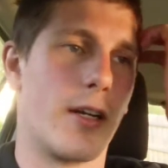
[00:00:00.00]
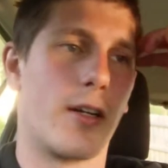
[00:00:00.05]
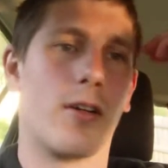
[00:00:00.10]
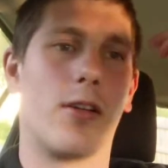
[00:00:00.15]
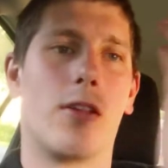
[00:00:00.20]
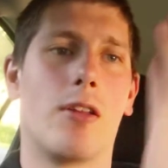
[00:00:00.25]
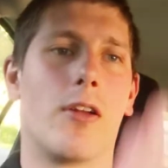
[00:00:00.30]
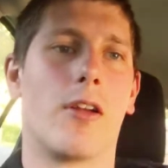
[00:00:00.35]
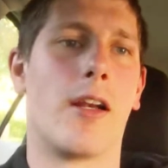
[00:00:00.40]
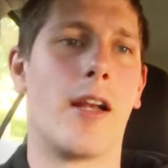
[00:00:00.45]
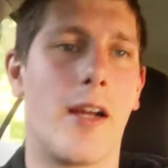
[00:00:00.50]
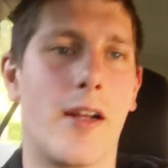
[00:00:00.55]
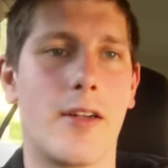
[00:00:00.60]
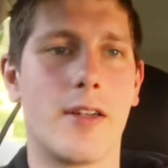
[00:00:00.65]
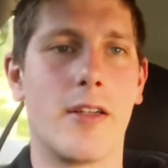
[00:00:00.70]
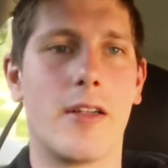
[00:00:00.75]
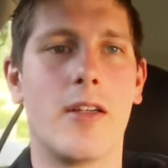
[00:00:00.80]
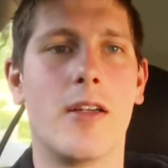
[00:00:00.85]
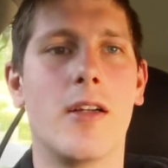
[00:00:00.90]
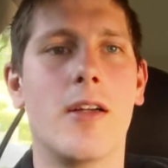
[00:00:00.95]
I gotta learn how
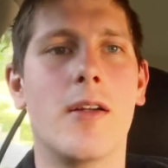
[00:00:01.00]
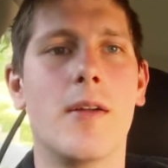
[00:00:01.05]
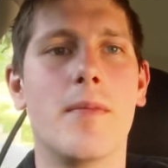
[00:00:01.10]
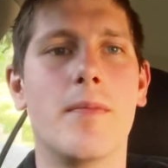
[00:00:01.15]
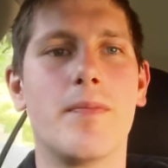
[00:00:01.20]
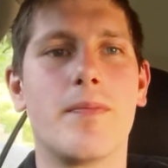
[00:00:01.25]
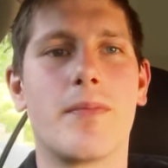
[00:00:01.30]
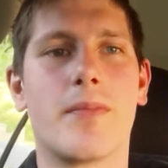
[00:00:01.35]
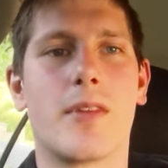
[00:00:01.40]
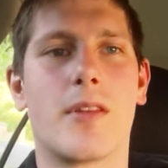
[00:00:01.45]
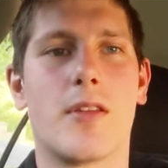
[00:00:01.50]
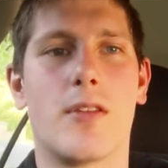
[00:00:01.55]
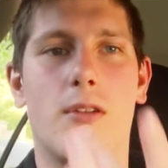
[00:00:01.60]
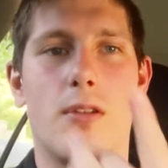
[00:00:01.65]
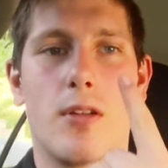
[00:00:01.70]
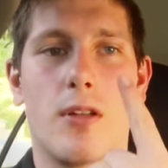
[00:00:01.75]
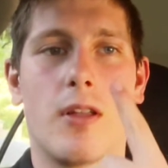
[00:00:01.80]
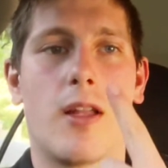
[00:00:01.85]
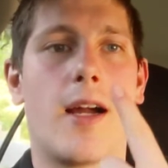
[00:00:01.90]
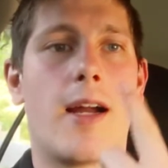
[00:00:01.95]
to
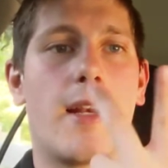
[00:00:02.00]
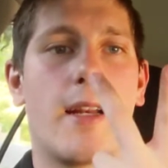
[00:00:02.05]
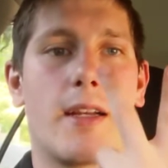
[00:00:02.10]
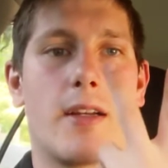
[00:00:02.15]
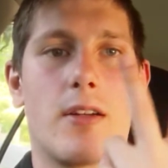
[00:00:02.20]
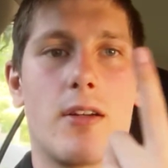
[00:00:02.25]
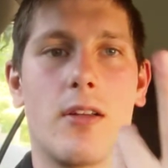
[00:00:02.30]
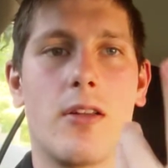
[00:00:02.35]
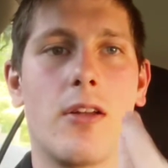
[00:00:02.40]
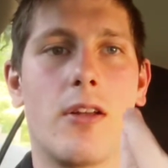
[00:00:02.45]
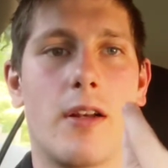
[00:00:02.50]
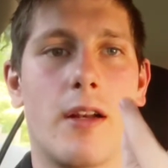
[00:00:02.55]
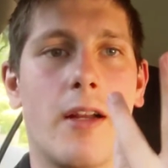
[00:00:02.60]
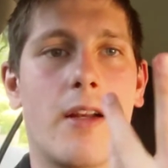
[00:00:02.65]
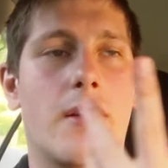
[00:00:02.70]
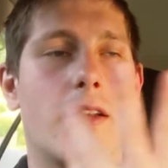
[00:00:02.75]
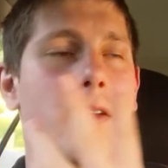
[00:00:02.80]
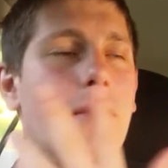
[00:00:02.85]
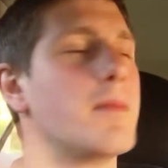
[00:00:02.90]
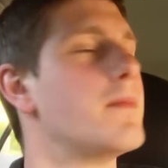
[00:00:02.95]
do the lighting, gotta learn
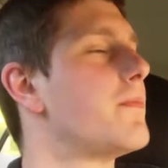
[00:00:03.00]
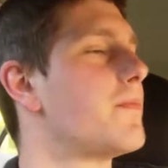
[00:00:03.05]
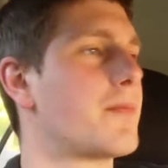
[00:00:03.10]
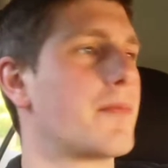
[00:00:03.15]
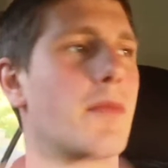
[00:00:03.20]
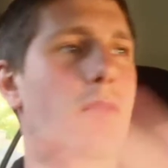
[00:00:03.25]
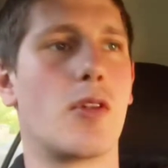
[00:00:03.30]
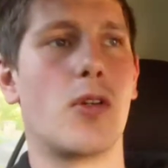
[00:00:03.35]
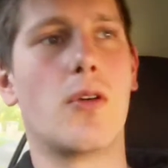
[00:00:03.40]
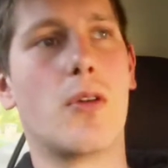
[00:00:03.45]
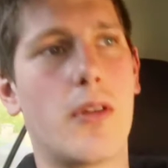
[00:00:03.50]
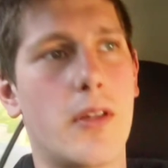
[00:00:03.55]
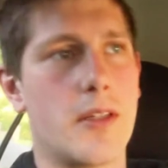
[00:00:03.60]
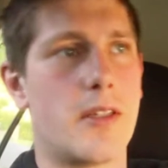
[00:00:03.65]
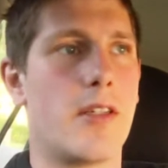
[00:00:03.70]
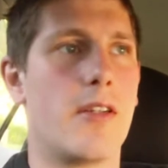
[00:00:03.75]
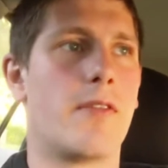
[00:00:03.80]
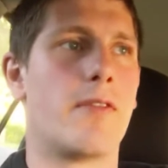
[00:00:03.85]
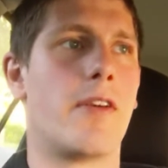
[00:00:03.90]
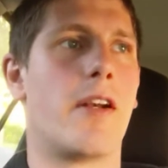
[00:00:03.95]
how to do all
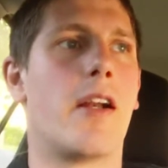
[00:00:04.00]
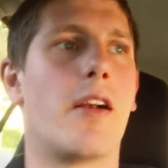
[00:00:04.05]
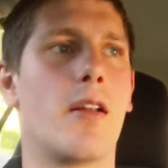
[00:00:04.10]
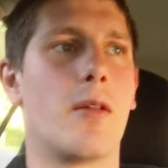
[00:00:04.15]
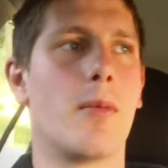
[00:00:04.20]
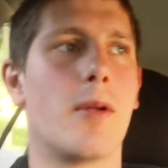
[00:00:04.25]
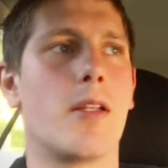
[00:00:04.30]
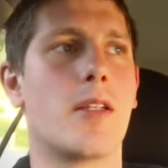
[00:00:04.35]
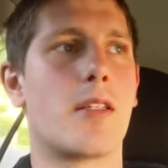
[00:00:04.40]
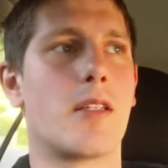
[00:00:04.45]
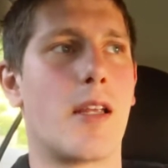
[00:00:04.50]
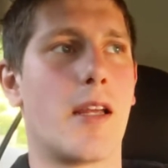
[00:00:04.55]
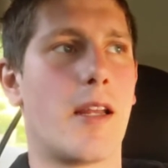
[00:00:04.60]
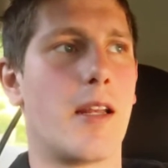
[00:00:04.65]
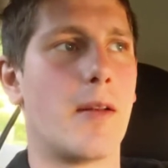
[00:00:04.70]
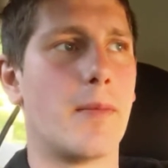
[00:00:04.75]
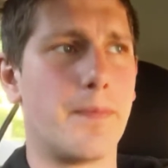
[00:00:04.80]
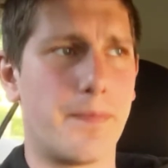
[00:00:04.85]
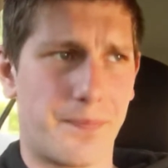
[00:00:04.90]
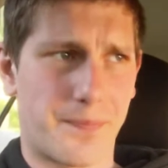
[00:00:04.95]
these different elements.
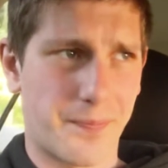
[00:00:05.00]
And